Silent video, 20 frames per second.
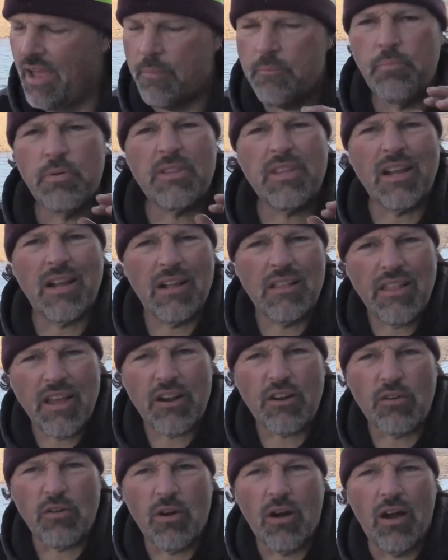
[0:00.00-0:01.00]
I put the
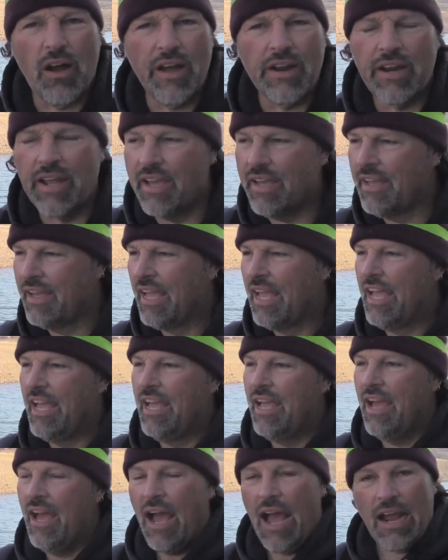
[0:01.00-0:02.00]
clicker on,
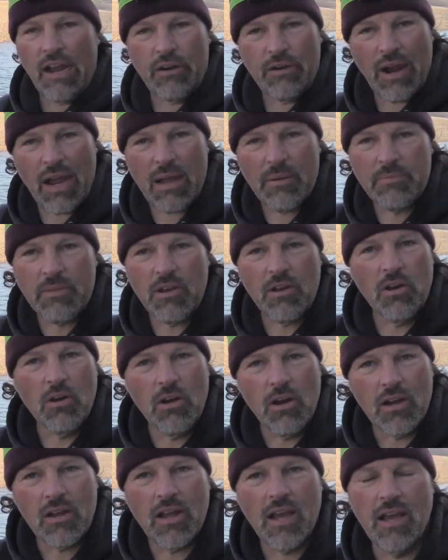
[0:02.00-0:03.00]
I grabbed the
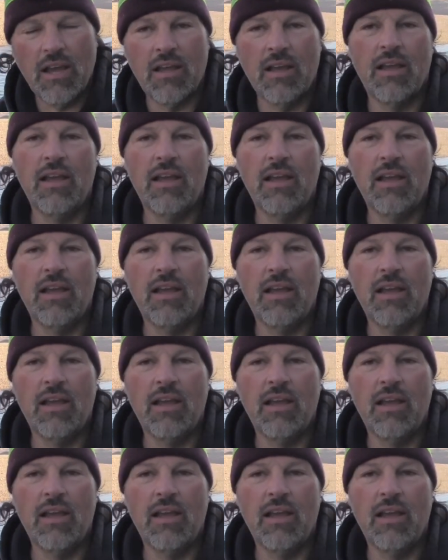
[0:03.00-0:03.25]
hook,